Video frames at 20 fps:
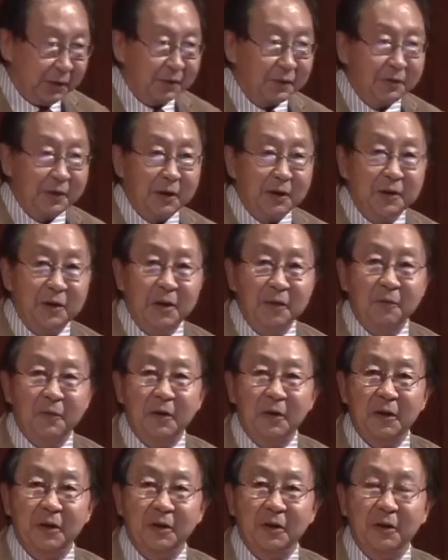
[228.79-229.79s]

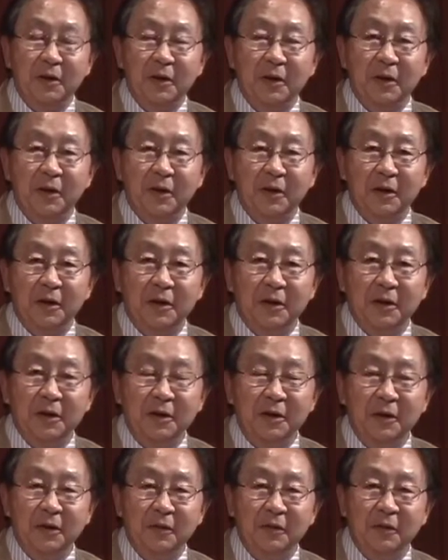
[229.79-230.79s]
significantly
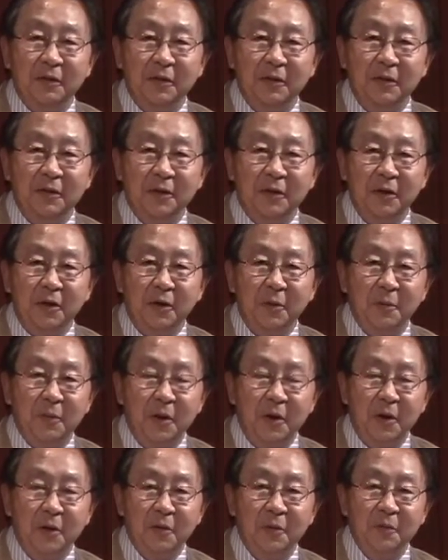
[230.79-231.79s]
uh, is in
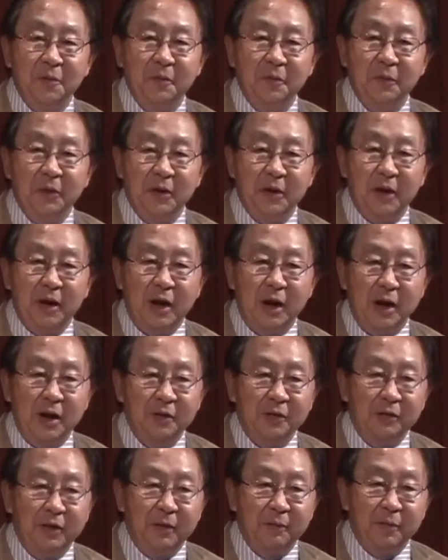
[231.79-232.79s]
terms of the
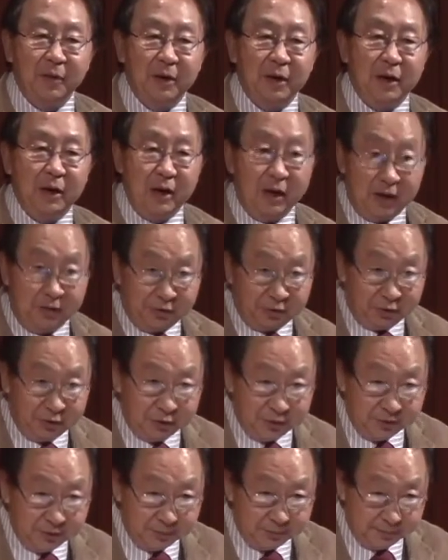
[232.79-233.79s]
concept
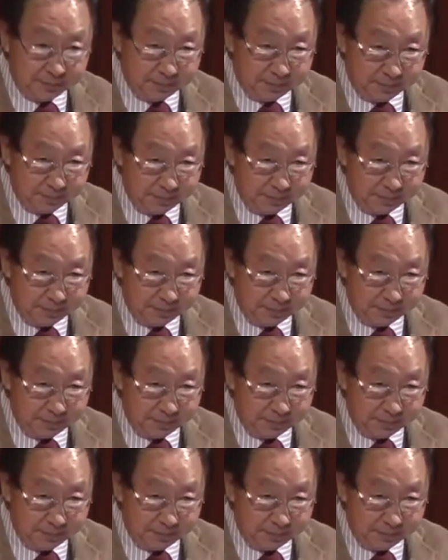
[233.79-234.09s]
cluster.